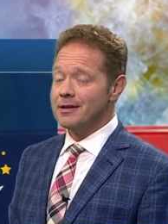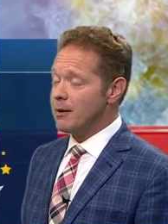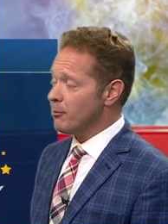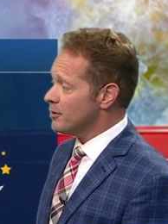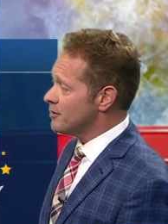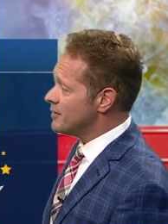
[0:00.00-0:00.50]

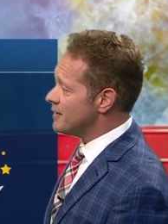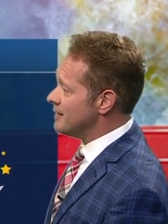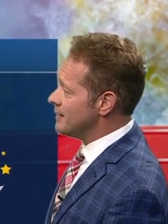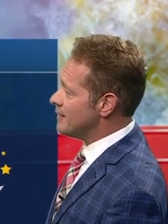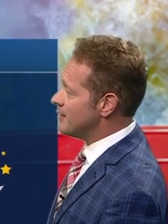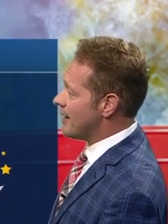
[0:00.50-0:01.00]
Temperatures
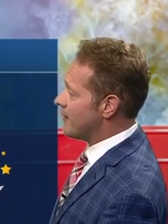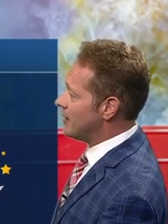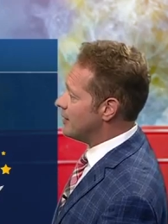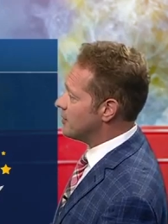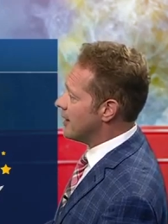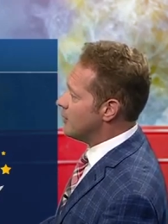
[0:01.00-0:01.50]
into the
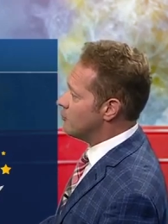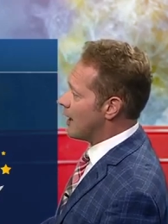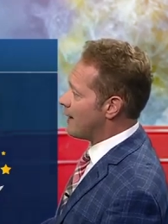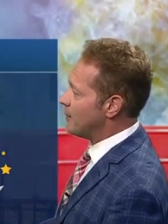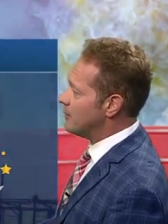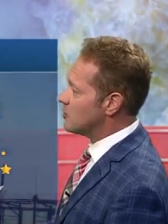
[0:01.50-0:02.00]
70s,
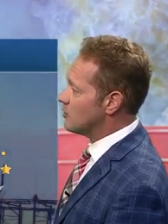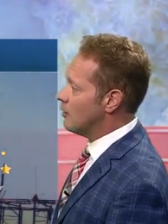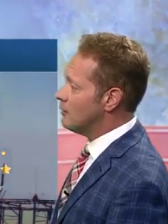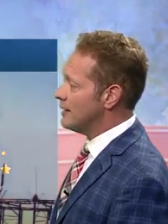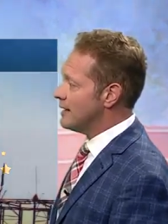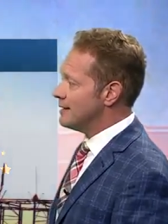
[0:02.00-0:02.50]
dropping
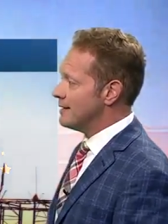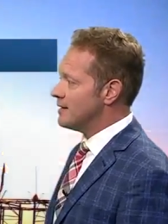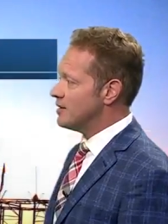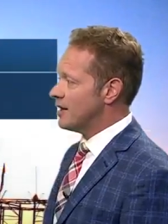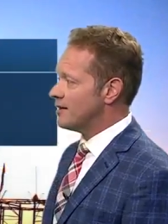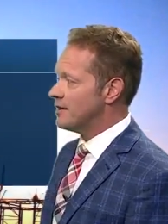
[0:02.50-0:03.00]
slowly into
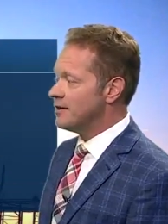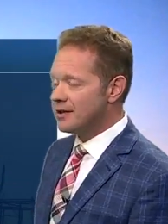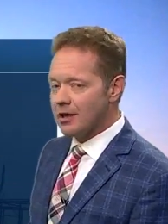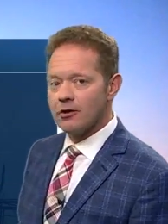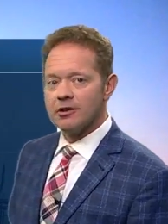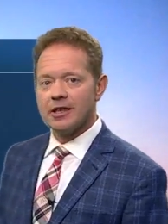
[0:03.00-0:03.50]
the
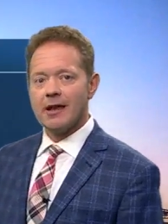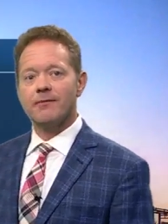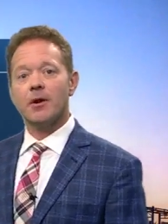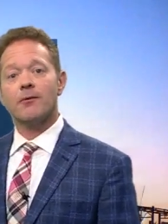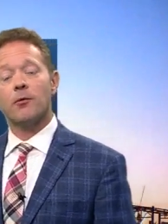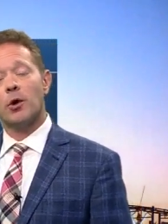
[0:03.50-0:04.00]
60s. There is
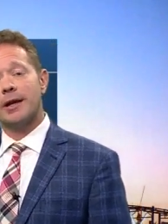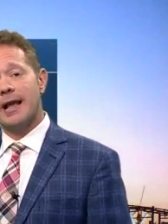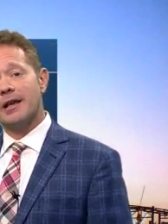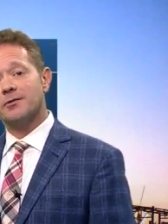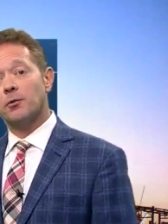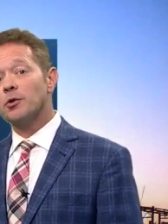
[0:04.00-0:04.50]
that fair
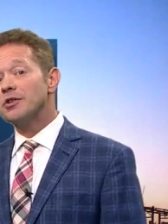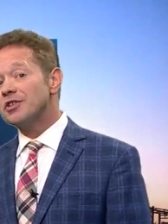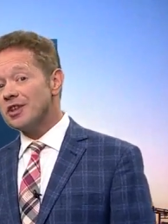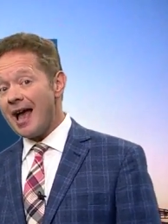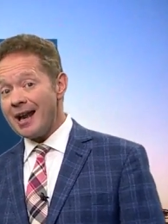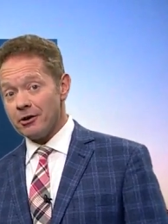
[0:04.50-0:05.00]
forecast for
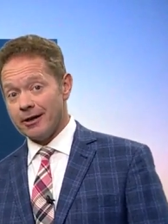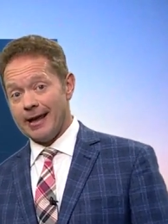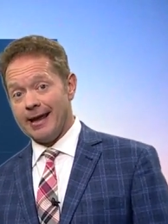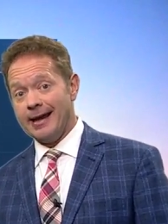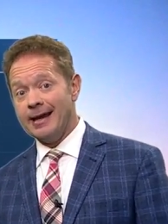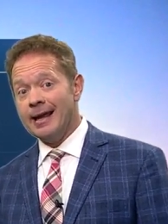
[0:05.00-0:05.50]

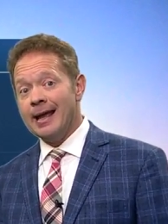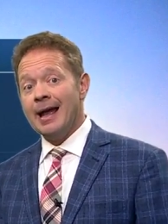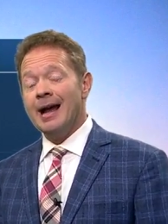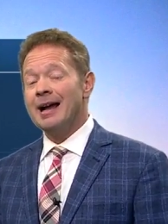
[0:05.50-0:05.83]
Saturday.